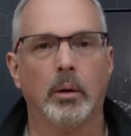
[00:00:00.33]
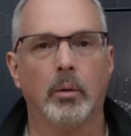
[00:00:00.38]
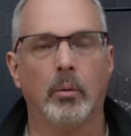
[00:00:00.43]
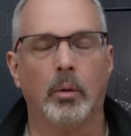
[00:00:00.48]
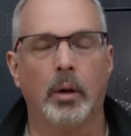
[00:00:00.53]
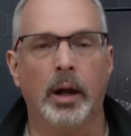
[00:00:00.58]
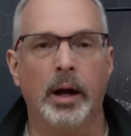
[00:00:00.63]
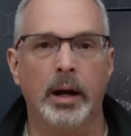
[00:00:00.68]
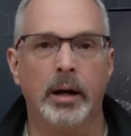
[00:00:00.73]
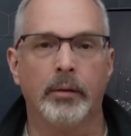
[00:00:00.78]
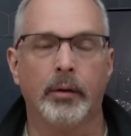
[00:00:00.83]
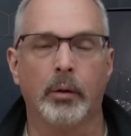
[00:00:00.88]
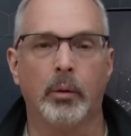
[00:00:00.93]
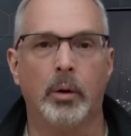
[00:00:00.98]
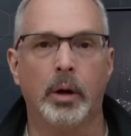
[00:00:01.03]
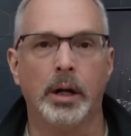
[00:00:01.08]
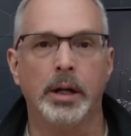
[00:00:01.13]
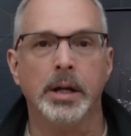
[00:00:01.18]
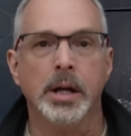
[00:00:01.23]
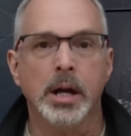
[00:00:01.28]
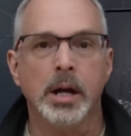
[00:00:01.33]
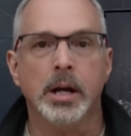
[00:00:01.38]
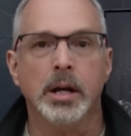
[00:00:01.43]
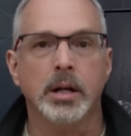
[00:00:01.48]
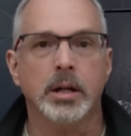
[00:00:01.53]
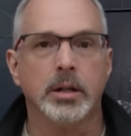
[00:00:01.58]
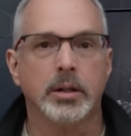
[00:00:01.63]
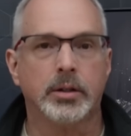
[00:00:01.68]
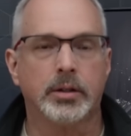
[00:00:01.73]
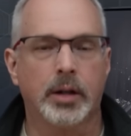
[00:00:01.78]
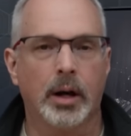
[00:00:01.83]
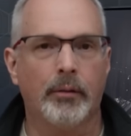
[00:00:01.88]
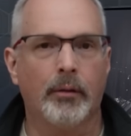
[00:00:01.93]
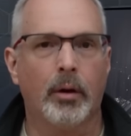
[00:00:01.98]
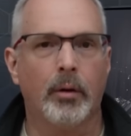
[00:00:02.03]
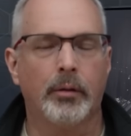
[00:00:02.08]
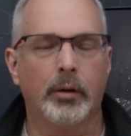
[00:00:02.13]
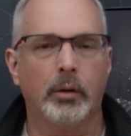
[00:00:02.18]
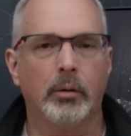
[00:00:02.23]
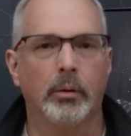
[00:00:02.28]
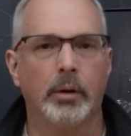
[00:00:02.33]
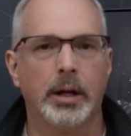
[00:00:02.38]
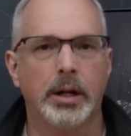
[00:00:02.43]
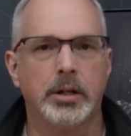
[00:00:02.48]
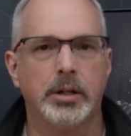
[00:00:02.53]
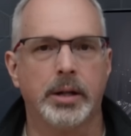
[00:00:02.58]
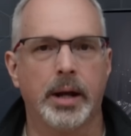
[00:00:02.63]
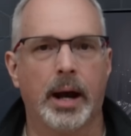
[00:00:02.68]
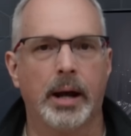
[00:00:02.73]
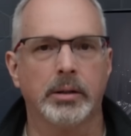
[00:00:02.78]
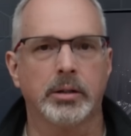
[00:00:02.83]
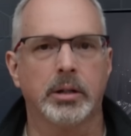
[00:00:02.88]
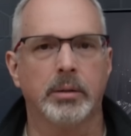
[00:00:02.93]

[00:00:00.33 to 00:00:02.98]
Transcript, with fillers: Well, hi, everyone. Several of you reached out